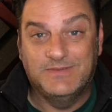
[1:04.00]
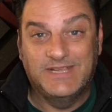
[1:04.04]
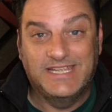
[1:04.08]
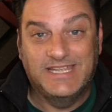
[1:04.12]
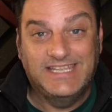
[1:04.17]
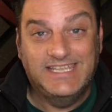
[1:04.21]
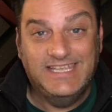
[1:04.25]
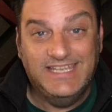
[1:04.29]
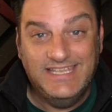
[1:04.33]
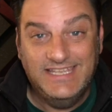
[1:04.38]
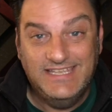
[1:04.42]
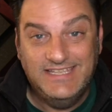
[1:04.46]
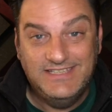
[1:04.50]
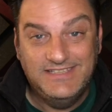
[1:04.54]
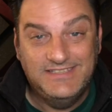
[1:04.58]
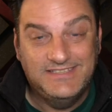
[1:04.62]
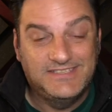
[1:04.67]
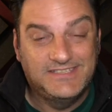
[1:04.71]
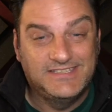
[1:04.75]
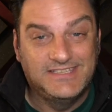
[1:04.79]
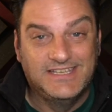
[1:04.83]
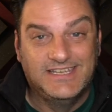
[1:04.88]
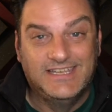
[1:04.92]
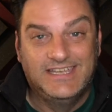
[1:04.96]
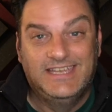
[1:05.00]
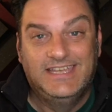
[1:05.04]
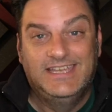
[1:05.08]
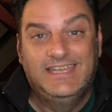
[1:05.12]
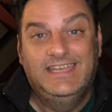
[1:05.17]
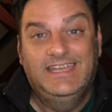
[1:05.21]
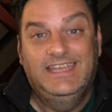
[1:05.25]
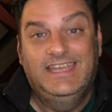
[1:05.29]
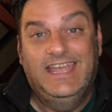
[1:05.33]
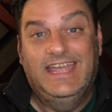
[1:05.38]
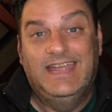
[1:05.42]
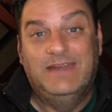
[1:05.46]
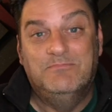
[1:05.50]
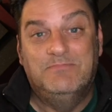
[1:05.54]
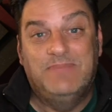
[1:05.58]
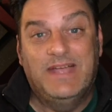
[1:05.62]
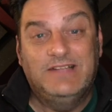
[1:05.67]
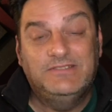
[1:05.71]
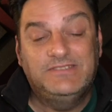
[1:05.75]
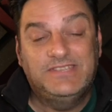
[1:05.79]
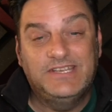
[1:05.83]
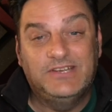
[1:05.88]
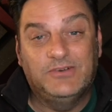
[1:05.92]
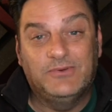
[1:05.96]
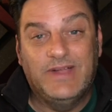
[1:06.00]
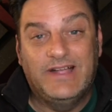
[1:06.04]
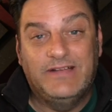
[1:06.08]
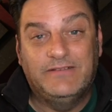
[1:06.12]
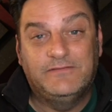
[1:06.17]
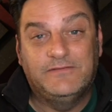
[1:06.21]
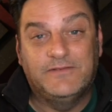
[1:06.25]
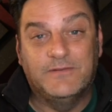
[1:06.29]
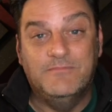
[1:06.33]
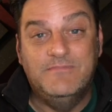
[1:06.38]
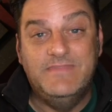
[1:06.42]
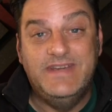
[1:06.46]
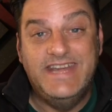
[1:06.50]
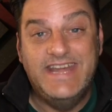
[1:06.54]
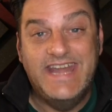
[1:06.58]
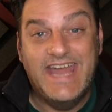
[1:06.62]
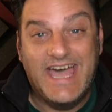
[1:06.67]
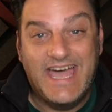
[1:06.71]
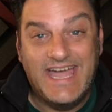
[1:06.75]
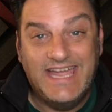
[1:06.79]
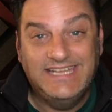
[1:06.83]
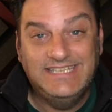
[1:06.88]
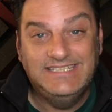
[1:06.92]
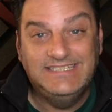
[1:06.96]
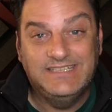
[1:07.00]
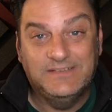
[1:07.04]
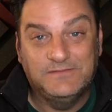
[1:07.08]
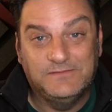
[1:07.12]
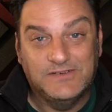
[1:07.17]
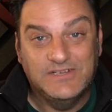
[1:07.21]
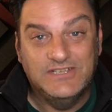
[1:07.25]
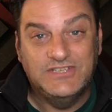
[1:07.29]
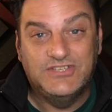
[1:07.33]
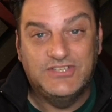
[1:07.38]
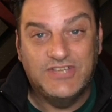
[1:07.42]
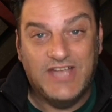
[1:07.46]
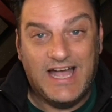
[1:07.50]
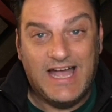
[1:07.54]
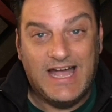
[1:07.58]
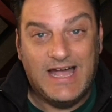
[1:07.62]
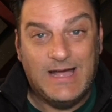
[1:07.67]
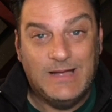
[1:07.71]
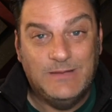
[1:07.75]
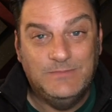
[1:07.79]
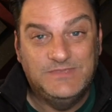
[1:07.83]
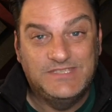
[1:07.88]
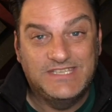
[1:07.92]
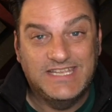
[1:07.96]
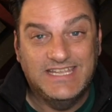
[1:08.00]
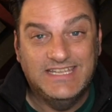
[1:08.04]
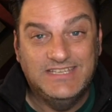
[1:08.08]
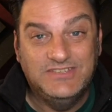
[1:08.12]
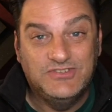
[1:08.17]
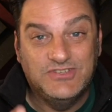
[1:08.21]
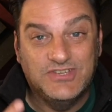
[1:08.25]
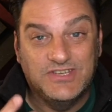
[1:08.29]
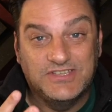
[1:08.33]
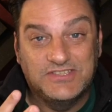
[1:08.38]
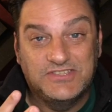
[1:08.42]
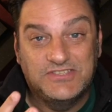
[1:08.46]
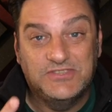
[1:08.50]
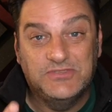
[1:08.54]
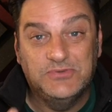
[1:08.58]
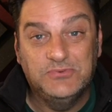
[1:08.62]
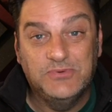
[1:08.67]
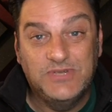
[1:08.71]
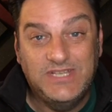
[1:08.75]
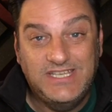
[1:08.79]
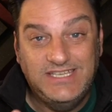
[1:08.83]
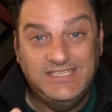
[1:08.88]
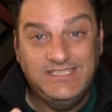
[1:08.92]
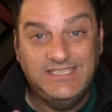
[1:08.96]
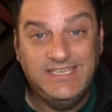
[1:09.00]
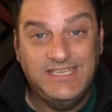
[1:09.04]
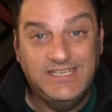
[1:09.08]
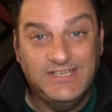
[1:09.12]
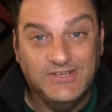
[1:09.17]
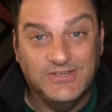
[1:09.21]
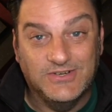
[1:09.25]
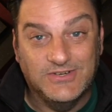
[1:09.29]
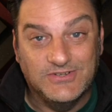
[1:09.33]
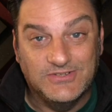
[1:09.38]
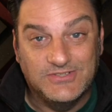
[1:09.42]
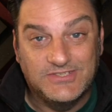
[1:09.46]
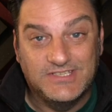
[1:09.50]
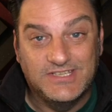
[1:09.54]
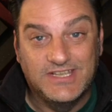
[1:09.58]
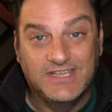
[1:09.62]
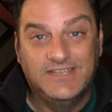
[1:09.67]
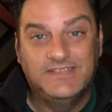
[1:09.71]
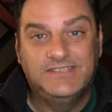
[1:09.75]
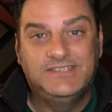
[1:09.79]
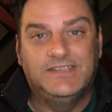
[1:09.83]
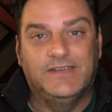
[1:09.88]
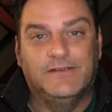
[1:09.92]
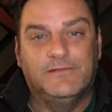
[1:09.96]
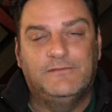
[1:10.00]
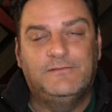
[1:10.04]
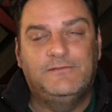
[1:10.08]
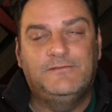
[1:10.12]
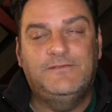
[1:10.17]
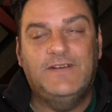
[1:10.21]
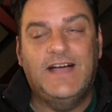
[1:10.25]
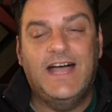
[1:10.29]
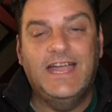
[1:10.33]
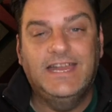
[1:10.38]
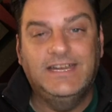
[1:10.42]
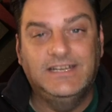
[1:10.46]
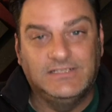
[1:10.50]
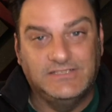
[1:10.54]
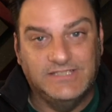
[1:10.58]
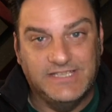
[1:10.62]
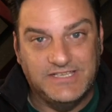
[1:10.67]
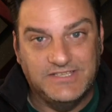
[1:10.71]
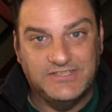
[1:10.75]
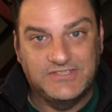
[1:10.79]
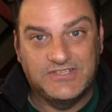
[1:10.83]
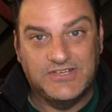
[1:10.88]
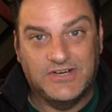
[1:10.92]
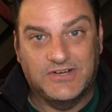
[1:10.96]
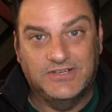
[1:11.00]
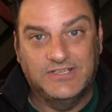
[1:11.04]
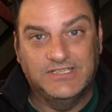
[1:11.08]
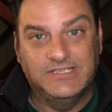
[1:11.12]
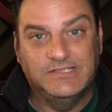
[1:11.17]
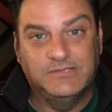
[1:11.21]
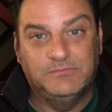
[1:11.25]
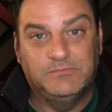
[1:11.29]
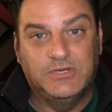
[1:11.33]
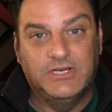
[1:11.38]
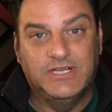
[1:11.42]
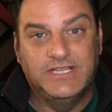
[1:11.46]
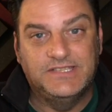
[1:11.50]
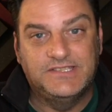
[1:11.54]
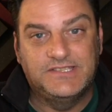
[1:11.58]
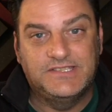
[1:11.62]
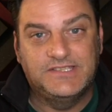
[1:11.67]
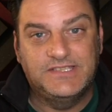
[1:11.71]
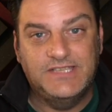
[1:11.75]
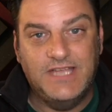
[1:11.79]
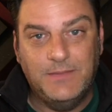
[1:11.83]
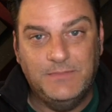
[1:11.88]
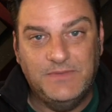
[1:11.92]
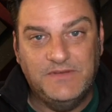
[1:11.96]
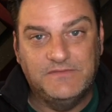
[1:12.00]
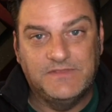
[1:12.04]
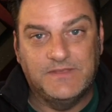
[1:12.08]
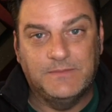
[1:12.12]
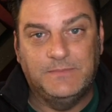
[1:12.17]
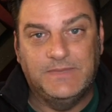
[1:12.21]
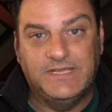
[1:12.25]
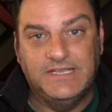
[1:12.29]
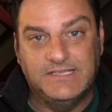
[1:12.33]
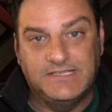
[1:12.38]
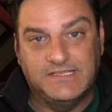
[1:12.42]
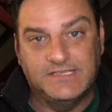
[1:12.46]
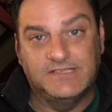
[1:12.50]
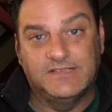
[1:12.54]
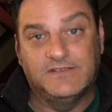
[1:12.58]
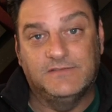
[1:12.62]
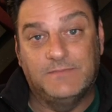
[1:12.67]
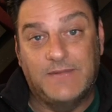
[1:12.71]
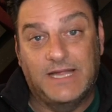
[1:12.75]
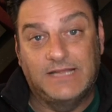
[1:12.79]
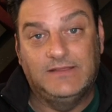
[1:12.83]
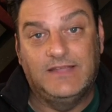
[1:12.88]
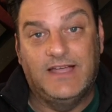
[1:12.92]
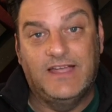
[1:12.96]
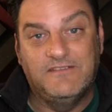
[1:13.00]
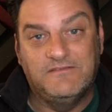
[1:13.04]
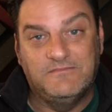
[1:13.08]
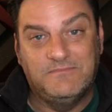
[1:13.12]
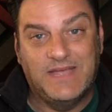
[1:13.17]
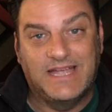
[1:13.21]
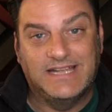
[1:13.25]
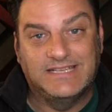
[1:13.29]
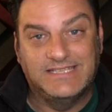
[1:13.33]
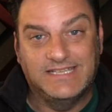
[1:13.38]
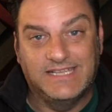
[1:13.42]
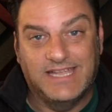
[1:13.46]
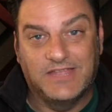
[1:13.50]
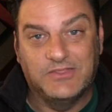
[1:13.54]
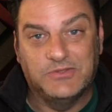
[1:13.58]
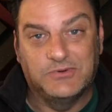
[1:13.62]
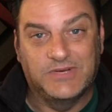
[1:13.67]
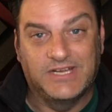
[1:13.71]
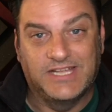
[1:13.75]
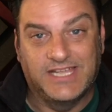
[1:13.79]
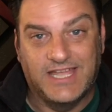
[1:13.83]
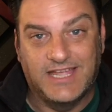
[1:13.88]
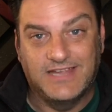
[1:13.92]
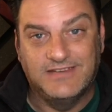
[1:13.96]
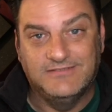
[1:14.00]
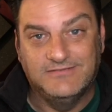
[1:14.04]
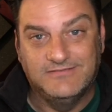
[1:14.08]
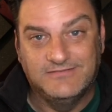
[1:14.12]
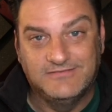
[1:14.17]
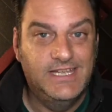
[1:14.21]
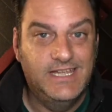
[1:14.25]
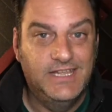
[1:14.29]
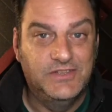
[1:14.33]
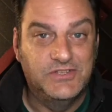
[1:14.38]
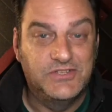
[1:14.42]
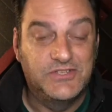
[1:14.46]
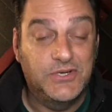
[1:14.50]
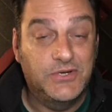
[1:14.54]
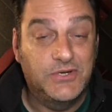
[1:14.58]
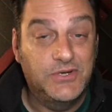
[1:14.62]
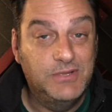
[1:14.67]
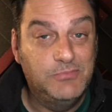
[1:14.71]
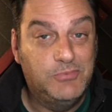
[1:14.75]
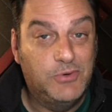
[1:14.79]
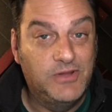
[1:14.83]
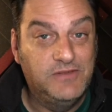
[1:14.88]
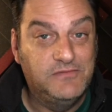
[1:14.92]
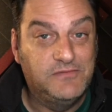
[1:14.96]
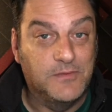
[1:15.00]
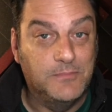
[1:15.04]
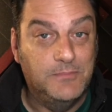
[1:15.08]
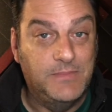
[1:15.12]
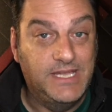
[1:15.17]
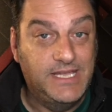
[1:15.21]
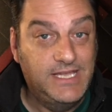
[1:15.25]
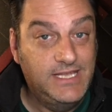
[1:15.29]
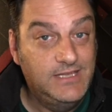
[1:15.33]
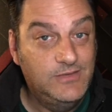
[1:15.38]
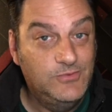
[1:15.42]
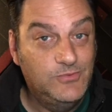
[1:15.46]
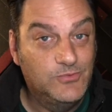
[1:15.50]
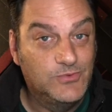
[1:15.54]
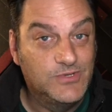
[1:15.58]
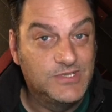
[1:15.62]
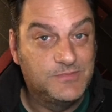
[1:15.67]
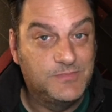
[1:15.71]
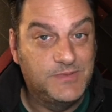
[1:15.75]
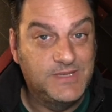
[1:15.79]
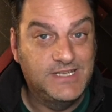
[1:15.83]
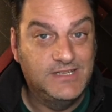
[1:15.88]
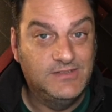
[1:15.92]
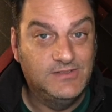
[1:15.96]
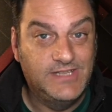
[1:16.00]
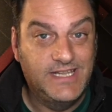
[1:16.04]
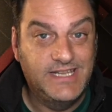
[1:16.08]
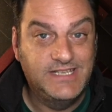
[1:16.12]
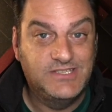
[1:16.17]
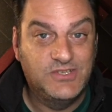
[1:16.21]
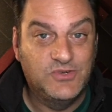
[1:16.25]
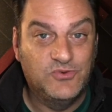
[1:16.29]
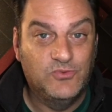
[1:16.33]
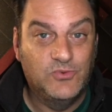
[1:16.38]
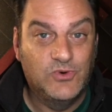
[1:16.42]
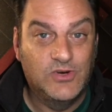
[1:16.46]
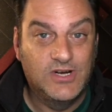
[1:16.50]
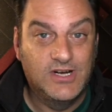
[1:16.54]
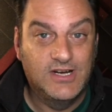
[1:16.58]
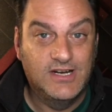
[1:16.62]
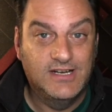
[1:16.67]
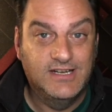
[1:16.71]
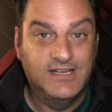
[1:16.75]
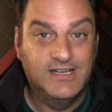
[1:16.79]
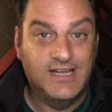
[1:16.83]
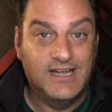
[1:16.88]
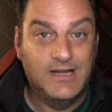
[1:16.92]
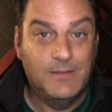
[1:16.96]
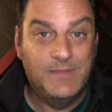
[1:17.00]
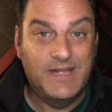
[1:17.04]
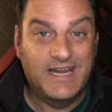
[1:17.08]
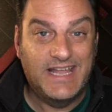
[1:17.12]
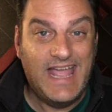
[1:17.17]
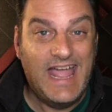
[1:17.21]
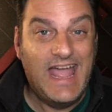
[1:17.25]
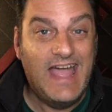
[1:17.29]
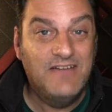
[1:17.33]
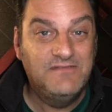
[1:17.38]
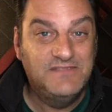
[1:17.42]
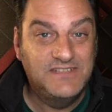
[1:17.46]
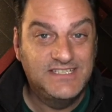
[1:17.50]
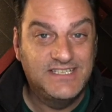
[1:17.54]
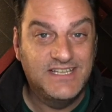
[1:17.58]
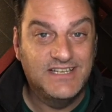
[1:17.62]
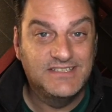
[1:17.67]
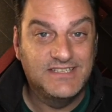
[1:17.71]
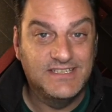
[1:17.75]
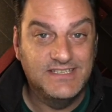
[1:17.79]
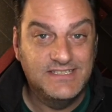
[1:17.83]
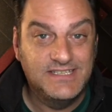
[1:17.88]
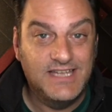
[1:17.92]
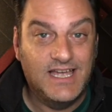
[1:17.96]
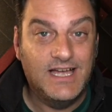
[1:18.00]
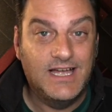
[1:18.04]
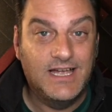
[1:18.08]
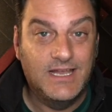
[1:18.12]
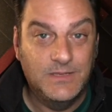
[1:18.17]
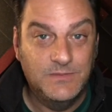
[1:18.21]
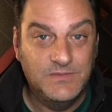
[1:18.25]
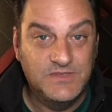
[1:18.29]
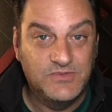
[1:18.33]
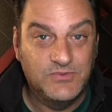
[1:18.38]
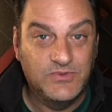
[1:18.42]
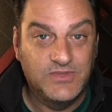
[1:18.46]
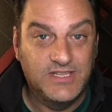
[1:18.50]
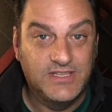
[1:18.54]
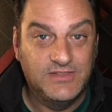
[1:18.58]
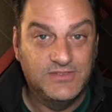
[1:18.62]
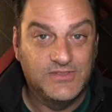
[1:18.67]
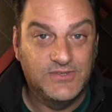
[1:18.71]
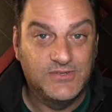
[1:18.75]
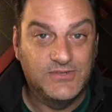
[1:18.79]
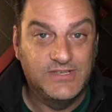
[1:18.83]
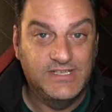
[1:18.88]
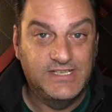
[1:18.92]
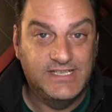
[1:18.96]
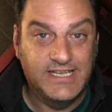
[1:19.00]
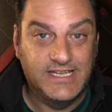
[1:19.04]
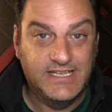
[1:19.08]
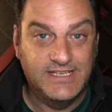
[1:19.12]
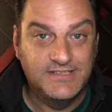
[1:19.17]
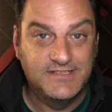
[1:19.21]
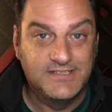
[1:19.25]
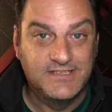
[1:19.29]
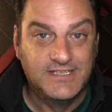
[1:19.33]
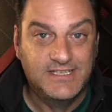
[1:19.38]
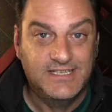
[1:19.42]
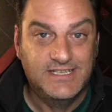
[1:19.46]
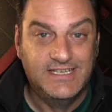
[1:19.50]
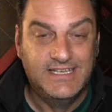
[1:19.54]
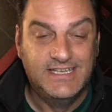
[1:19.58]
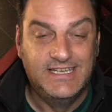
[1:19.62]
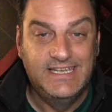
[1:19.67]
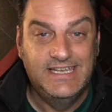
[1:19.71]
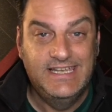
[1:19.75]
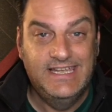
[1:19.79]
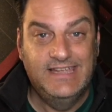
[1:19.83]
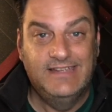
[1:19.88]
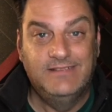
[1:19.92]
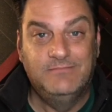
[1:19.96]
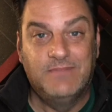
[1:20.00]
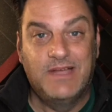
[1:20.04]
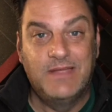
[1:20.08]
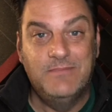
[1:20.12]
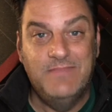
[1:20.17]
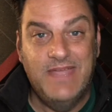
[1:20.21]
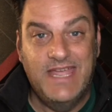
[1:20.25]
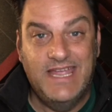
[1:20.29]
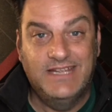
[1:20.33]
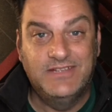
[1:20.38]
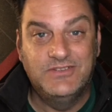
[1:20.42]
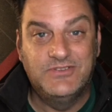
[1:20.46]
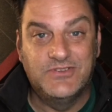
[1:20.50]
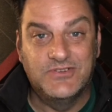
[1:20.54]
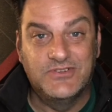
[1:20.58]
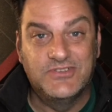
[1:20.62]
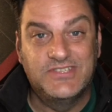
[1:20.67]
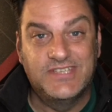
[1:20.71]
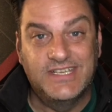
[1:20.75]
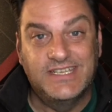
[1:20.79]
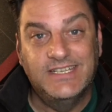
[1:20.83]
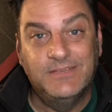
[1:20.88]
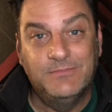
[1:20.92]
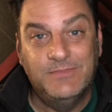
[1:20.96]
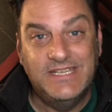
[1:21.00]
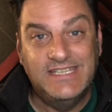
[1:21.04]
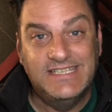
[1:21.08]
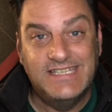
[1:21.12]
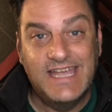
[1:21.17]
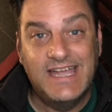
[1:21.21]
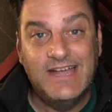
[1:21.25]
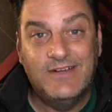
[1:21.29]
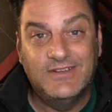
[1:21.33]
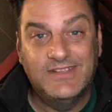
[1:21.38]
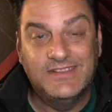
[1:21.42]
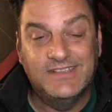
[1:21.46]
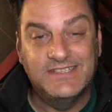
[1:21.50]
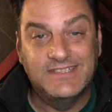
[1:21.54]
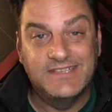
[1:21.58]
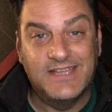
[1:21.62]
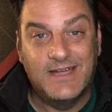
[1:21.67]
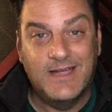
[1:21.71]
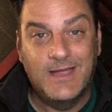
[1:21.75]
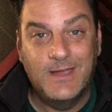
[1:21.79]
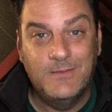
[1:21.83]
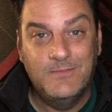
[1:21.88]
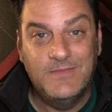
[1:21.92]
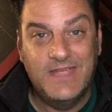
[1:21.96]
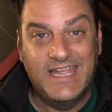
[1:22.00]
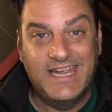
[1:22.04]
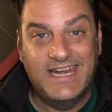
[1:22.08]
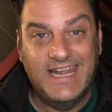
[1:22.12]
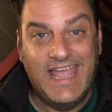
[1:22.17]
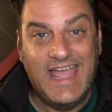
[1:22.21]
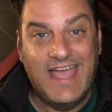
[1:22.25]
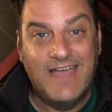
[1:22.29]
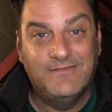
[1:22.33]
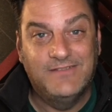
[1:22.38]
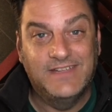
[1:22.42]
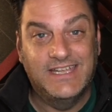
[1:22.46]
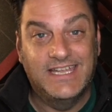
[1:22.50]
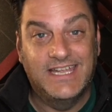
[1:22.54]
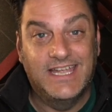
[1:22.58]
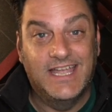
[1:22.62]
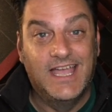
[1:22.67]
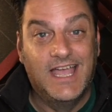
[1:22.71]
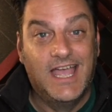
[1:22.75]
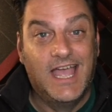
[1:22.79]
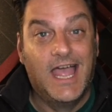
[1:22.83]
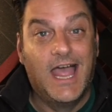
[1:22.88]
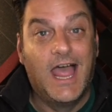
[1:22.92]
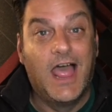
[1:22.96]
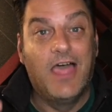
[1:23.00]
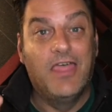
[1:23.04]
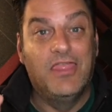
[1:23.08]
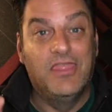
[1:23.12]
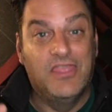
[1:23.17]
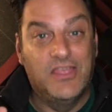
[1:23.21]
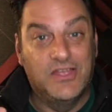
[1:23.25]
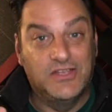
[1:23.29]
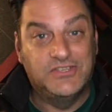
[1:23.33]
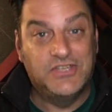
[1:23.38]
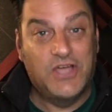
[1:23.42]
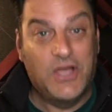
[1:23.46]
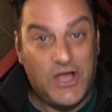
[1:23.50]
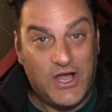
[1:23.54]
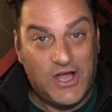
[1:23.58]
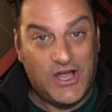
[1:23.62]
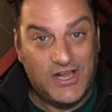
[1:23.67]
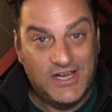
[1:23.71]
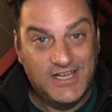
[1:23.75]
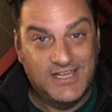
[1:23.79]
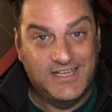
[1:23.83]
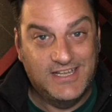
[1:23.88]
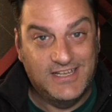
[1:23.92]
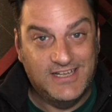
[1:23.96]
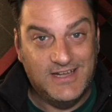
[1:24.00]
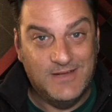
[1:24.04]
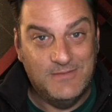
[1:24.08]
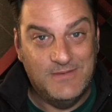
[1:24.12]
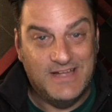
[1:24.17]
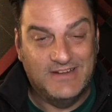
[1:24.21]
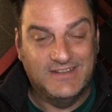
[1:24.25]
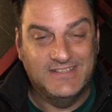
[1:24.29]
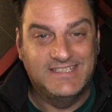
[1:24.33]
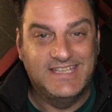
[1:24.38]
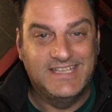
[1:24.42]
to my kids, and bouncing around from 9 different jobs in just 3 years to finally starting to put some of the pieces of my life back together again. And the turning point for me was being late to work about a half a dozen times within 30 days. And my manager sitting me down at the time and having the talk about